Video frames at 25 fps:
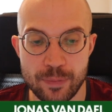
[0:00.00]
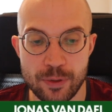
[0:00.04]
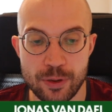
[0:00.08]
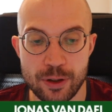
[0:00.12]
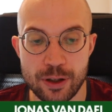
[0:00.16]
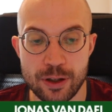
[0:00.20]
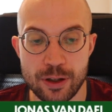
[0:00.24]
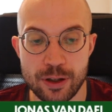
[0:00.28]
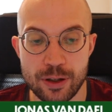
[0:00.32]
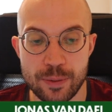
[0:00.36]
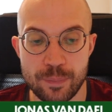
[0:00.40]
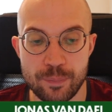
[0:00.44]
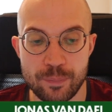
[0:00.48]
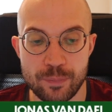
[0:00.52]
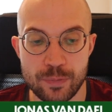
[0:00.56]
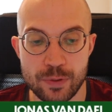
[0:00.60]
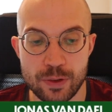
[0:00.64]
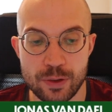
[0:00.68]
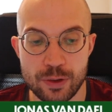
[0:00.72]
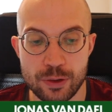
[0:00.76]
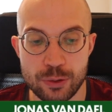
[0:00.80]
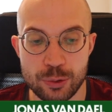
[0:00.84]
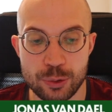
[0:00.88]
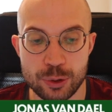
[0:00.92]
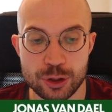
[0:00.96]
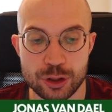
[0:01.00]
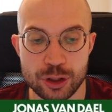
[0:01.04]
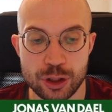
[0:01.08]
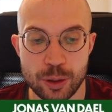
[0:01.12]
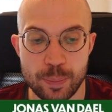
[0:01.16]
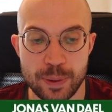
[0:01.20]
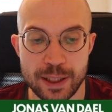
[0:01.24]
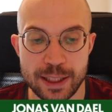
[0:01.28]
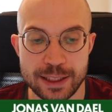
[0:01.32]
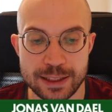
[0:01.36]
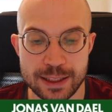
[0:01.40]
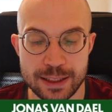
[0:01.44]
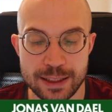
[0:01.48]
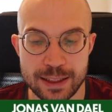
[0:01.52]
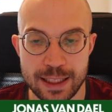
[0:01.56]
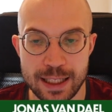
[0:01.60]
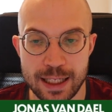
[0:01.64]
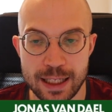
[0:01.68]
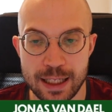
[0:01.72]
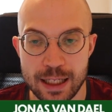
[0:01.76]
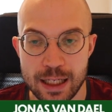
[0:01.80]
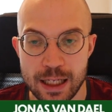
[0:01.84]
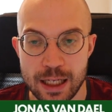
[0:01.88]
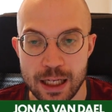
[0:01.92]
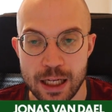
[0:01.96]
to stop his
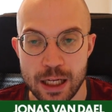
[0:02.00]
attack.